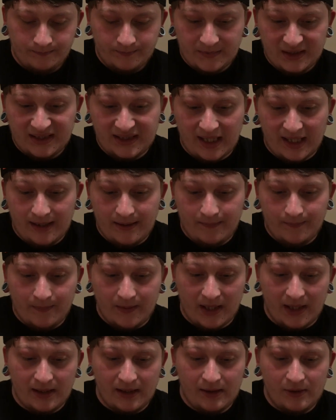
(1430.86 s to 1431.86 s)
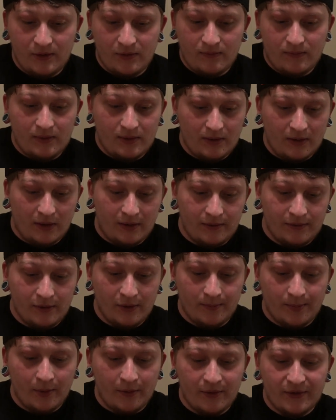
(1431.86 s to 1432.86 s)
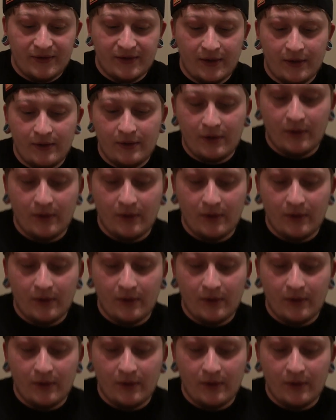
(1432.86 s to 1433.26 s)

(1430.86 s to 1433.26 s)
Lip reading: set it, and then on your opponent's turn, you